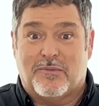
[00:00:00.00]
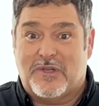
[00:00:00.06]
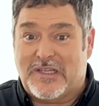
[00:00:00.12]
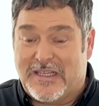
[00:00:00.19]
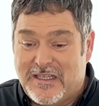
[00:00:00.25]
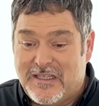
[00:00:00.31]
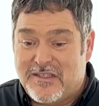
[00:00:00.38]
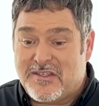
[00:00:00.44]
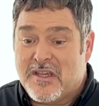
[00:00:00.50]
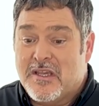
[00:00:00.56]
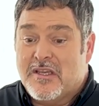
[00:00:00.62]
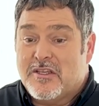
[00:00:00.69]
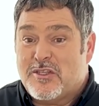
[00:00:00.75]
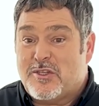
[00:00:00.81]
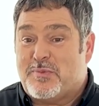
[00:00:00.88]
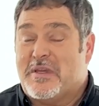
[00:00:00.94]
but he's
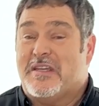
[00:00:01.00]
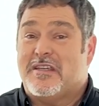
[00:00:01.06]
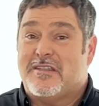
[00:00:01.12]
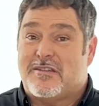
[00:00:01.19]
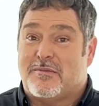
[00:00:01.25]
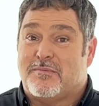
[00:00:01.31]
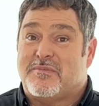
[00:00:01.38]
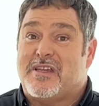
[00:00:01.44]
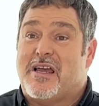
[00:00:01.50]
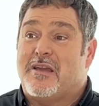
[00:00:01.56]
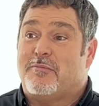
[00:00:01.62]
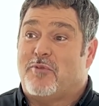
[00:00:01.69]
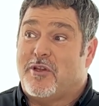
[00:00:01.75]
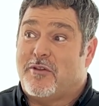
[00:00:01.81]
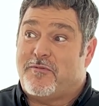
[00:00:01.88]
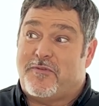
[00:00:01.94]
spending some
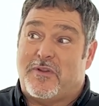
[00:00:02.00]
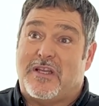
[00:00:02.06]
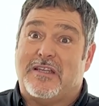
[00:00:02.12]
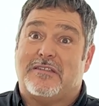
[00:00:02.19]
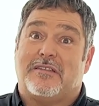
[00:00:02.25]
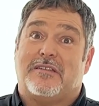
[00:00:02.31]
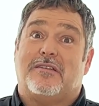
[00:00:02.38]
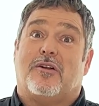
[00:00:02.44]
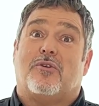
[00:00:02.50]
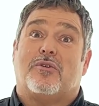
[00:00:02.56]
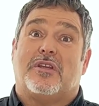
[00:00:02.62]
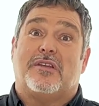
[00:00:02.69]
time reflecting on